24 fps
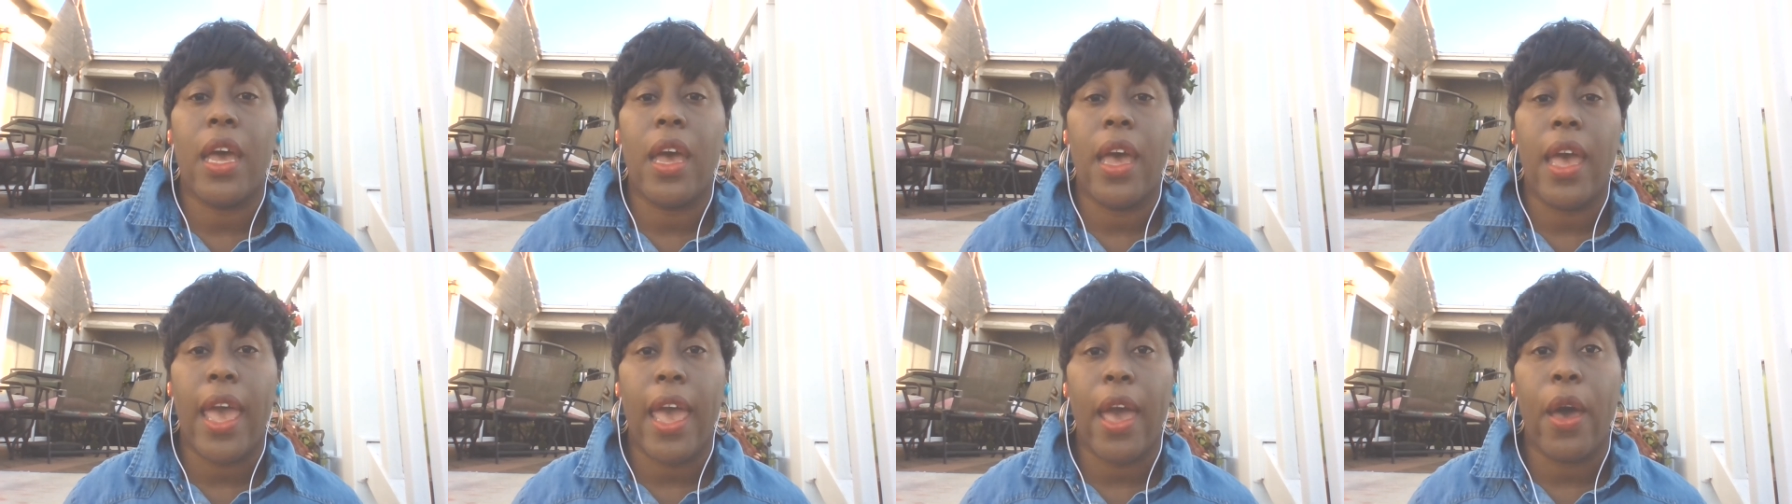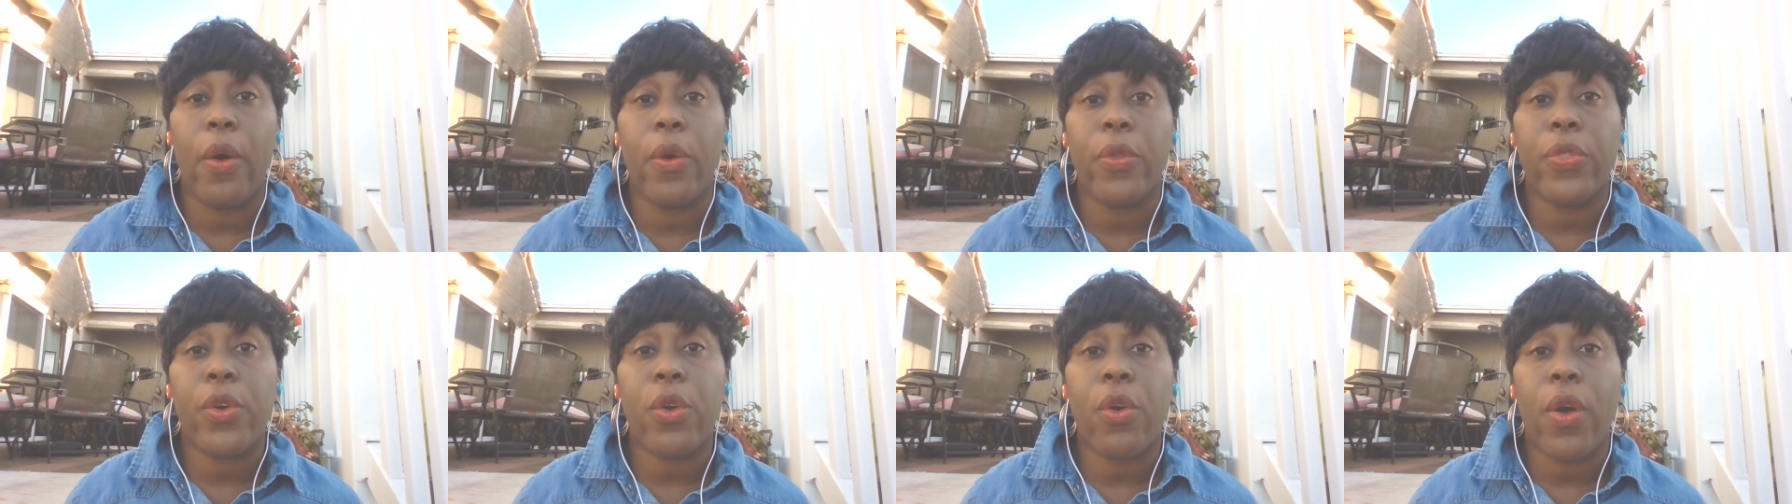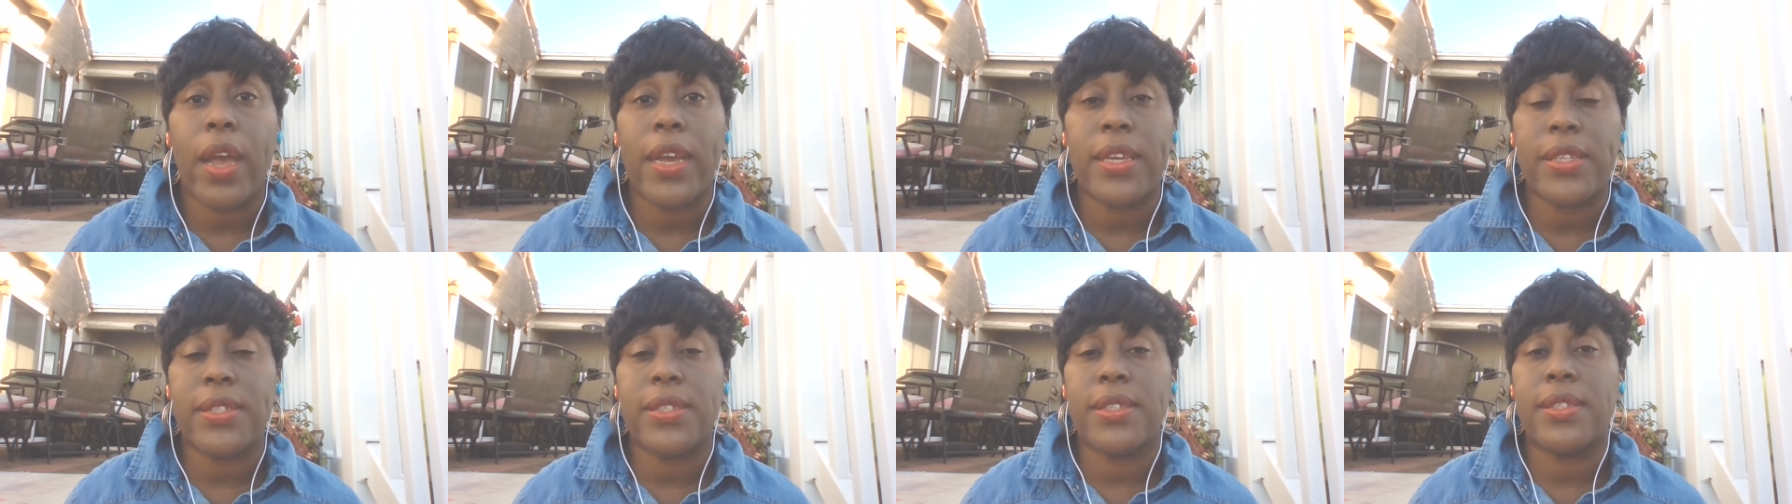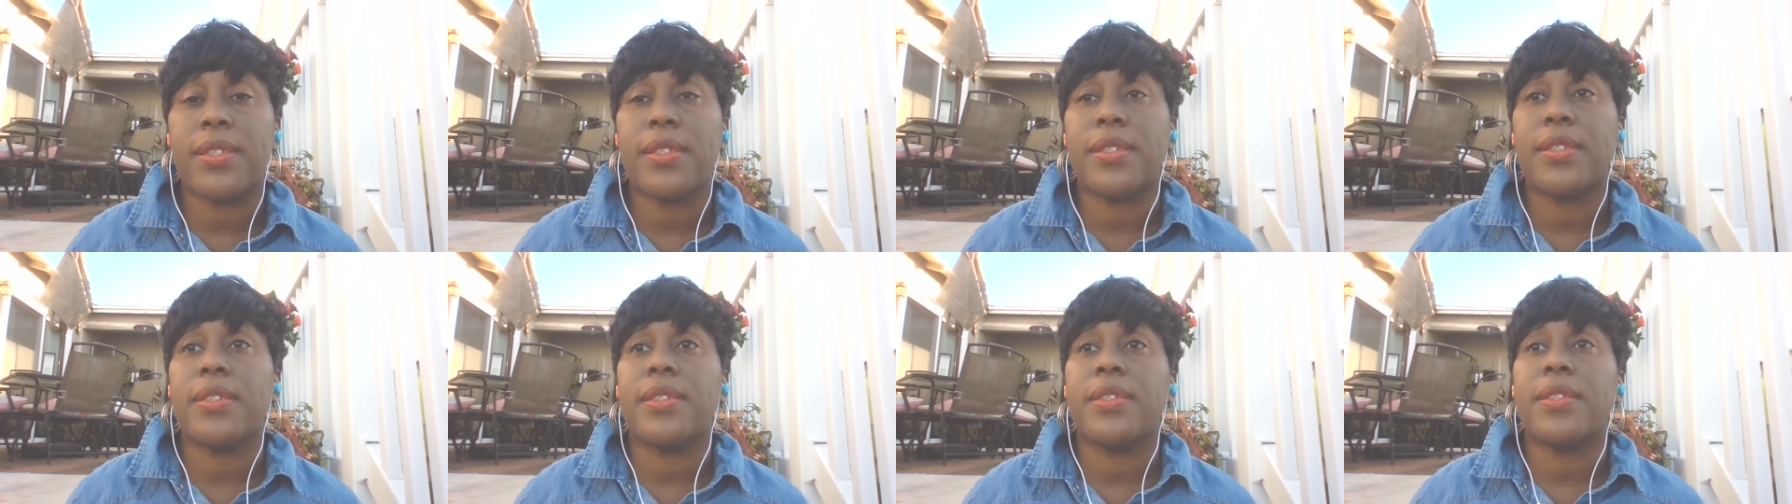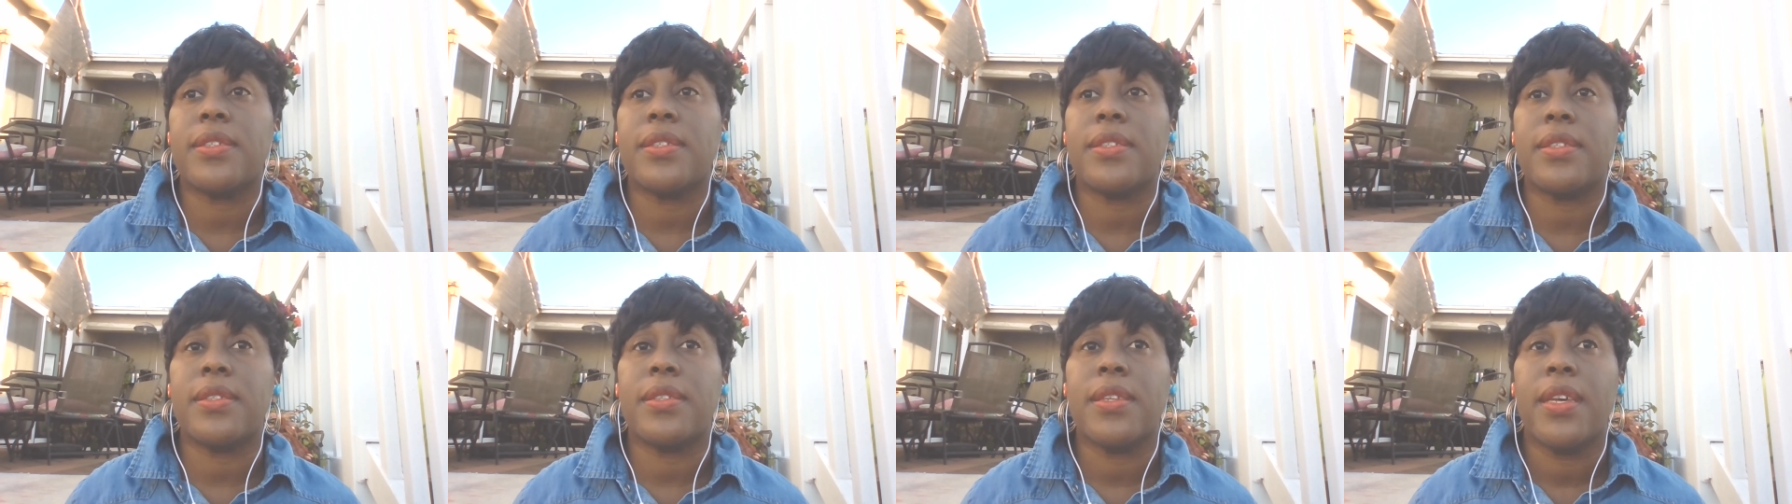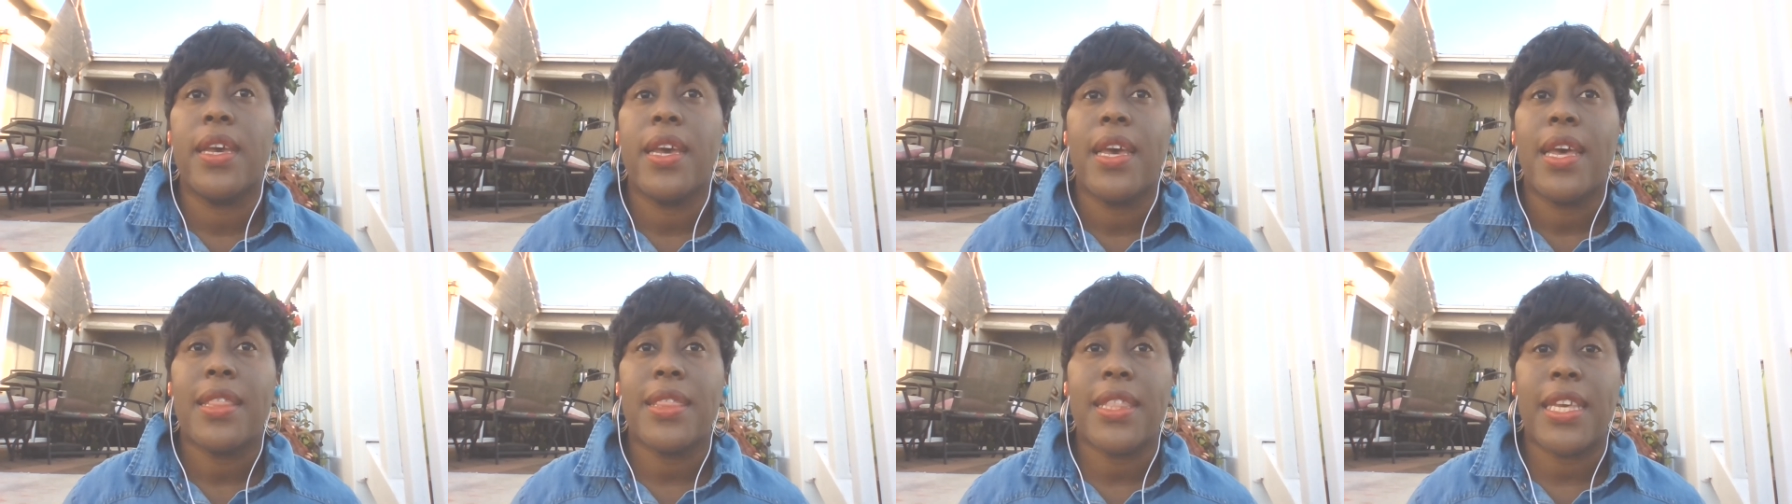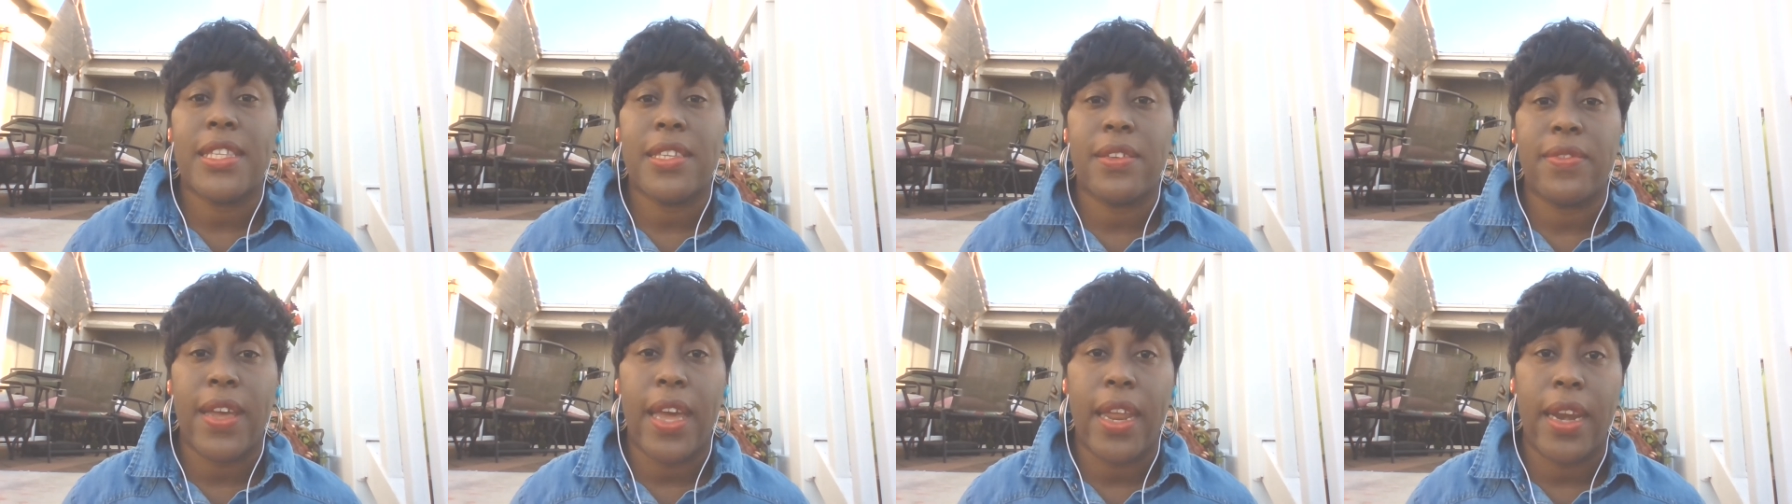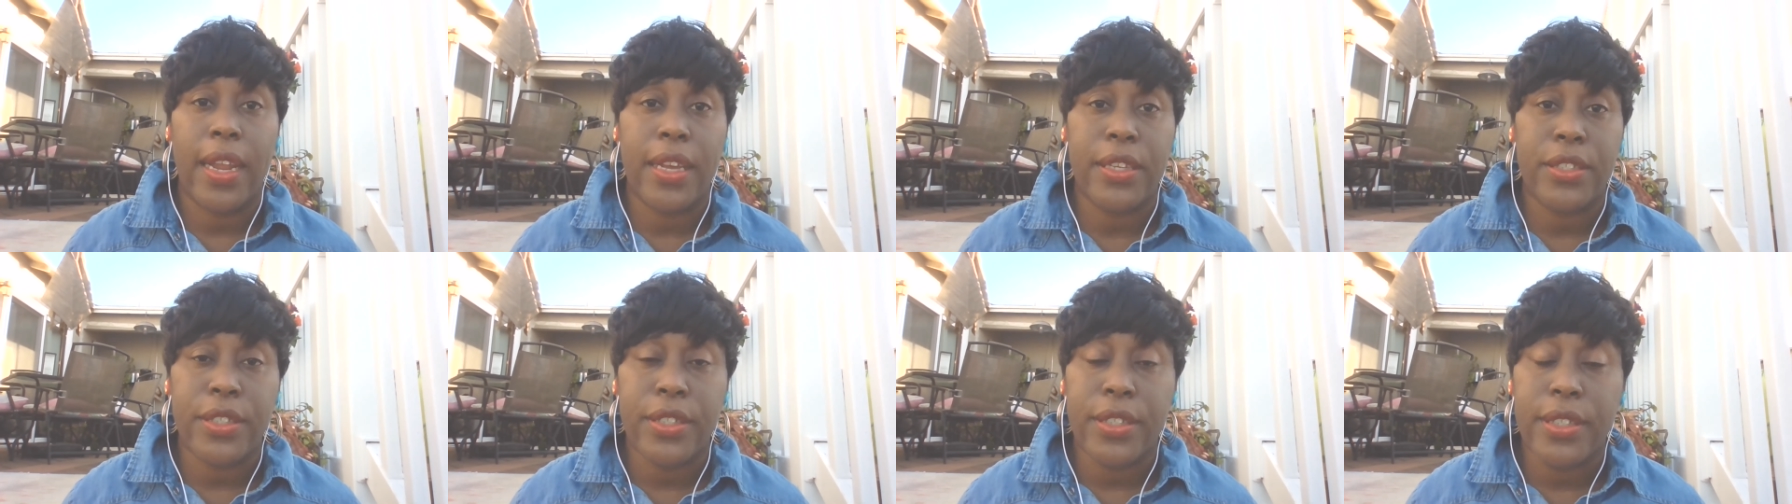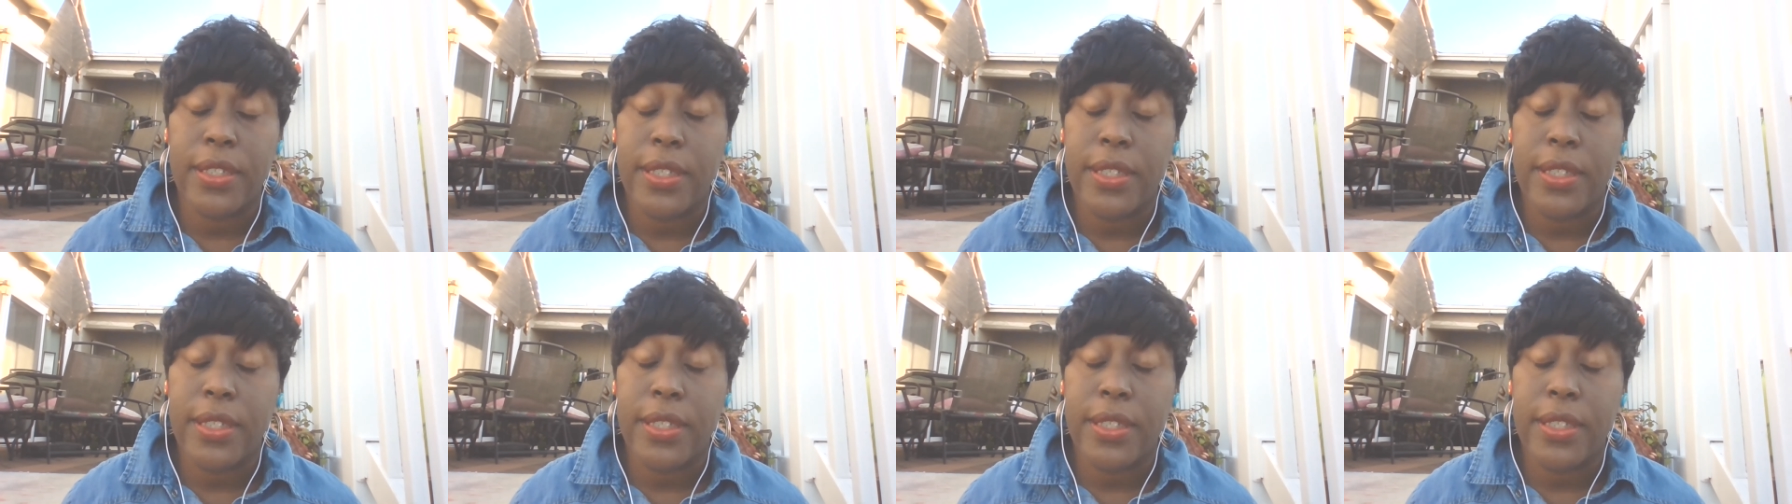health crises and things of that nature,